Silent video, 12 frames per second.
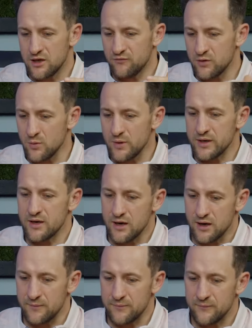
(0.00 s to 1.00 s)
If you wake
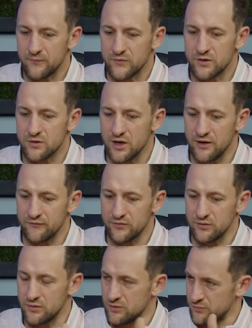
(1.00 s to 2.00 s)
up, you have
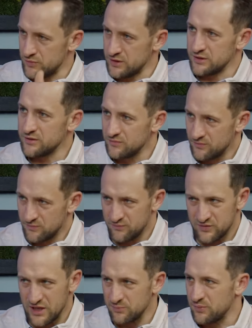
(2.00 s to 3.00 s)
to read
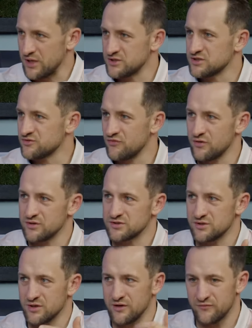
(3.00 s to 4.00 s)
10 pages
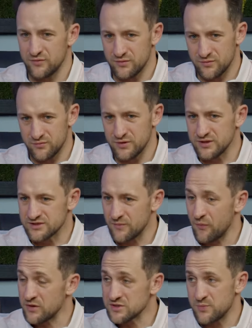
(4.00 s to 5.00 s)
first. You have to read
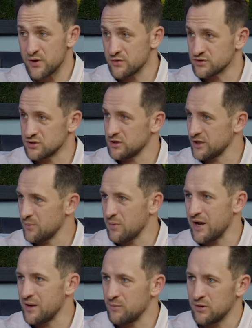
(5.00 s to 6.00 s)
something spiritual, like a
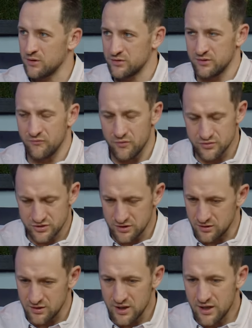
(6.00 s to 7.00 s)
Bible or
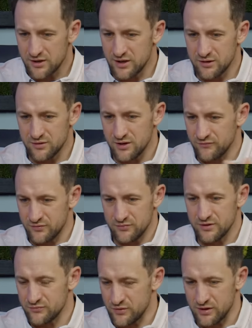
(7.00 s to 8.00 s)
devotional. Then you have to
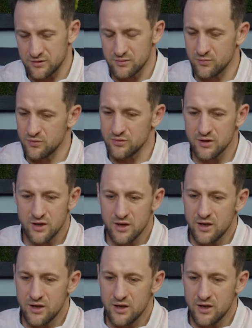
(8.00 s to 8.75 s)
read regular book.